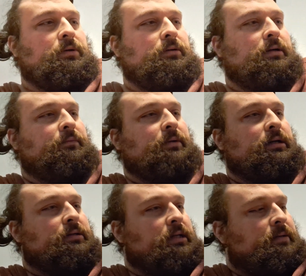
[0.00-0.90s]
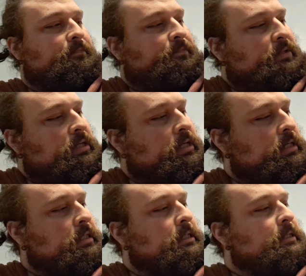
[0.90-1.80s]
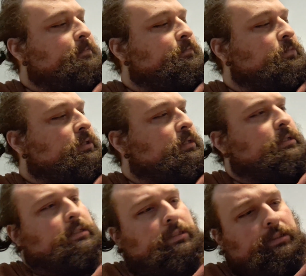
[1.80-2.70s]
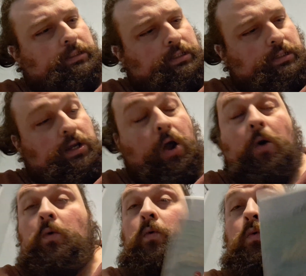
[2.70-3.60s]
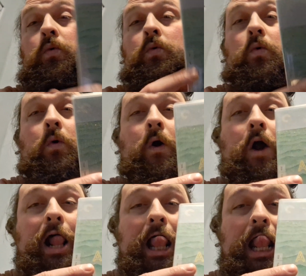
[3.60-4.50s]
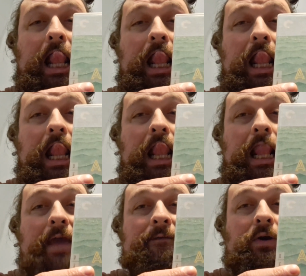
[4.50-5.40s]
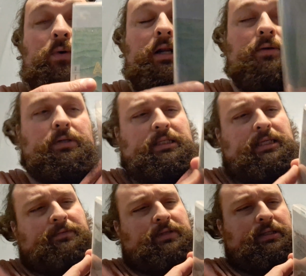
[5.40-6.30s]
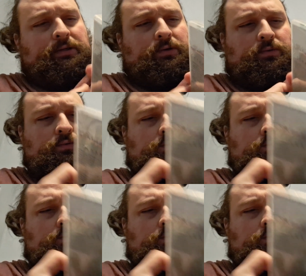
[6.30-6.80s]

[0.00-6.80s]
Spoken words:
one. Everybody knows that. What's this? Ooh. Life Aquatic with Steve Zissou.